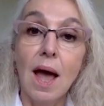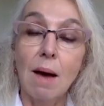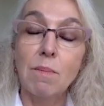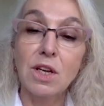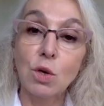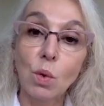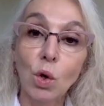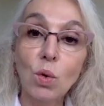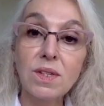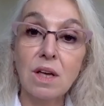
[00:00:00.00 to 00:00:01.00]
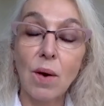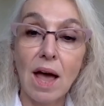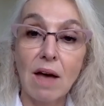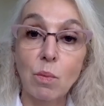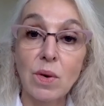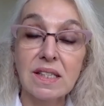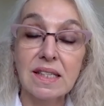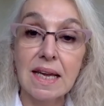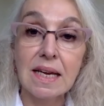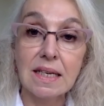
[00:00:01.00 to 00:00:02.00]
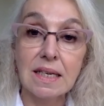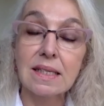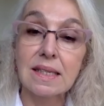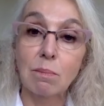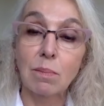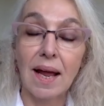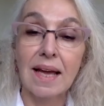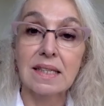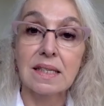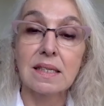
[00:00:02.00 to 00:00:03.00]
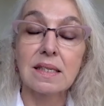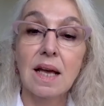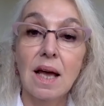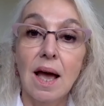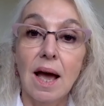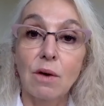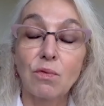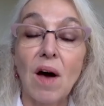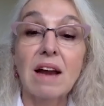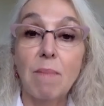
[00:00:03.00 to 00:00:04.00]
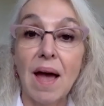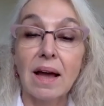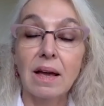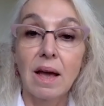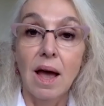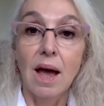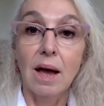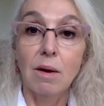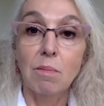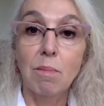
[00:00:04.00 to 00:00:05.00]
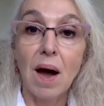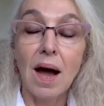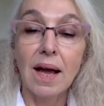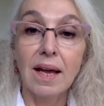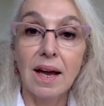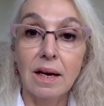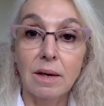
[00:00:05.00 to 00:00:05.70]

but you will also have, and we're seeing it in some places, a fight back by